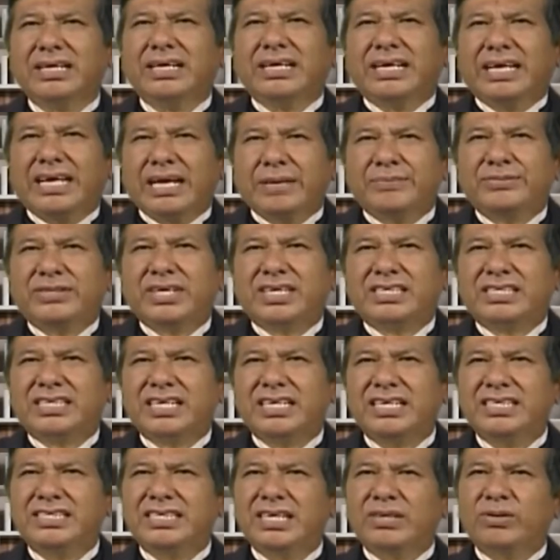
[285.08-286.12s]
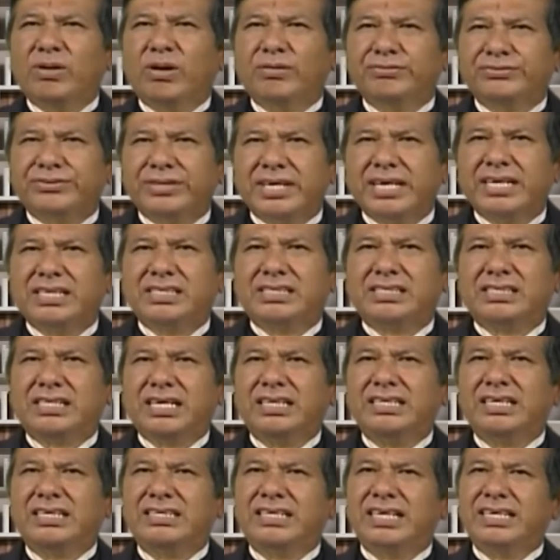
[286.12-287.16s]
Abduction is an offense
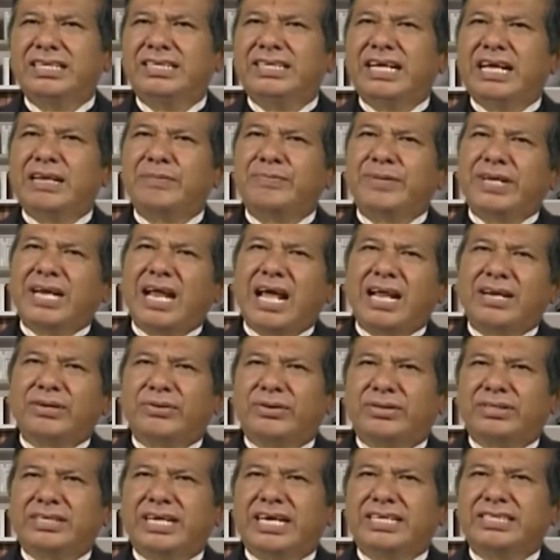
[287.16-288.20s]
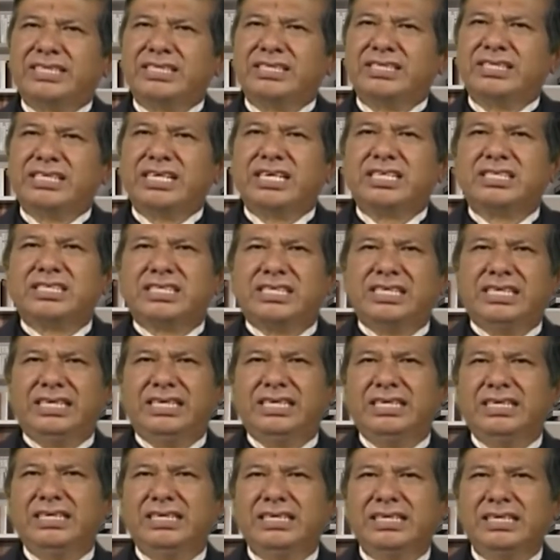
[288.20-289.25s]
under the Indian Penal Code 1860.
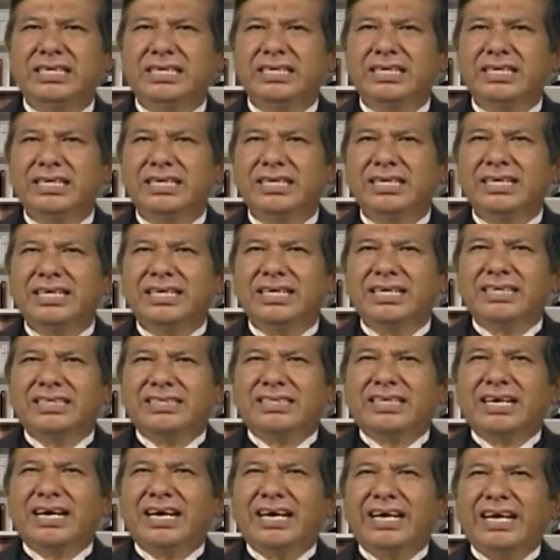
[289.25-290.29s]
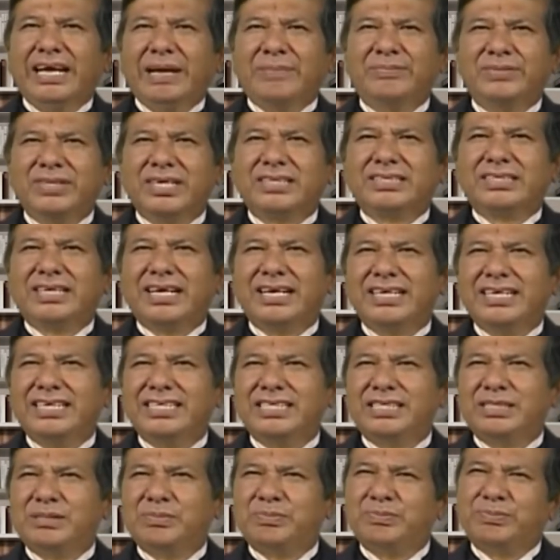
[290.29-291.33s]
The abductor
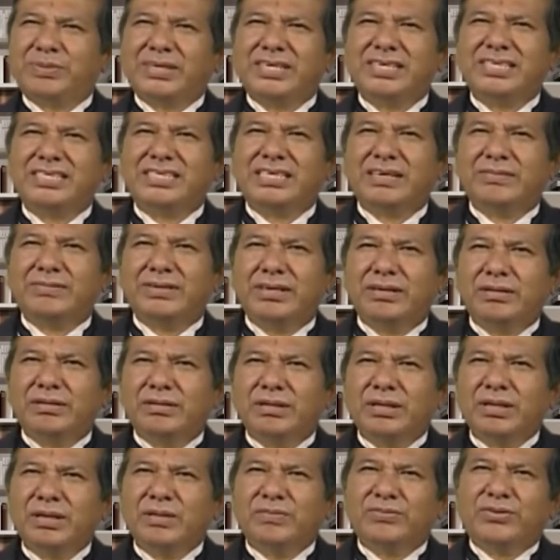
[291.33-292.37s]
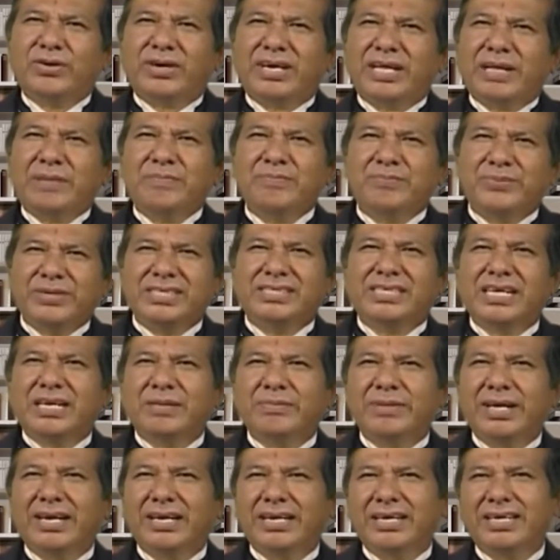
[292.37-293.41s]
is punishable for
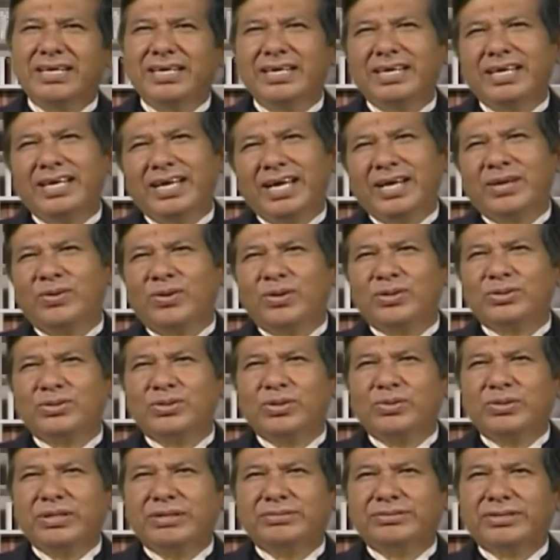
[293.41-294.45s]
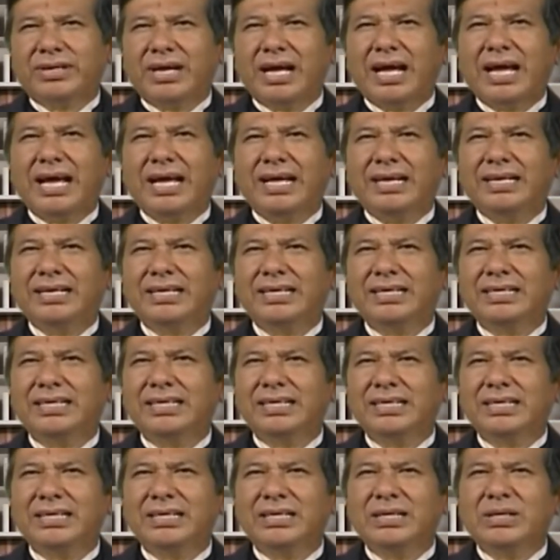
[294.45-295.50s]
imprisonment and also with fine
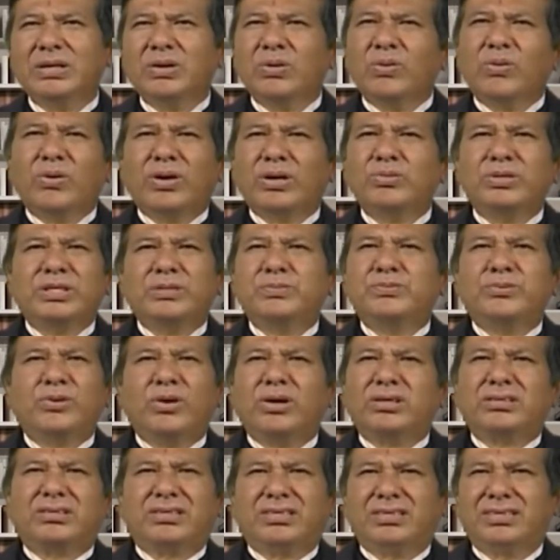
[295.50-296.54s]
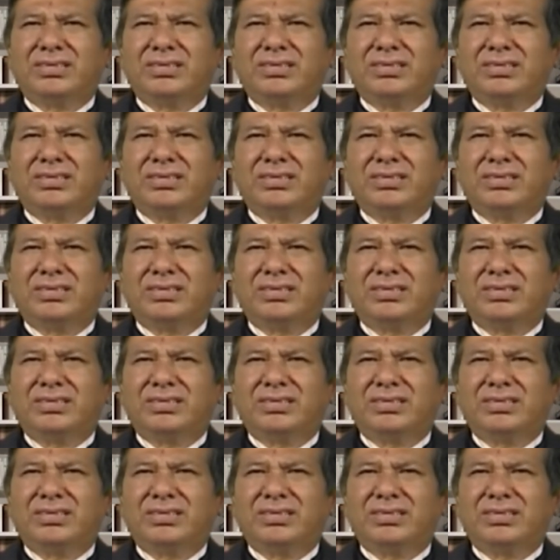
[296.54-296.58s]
or with both.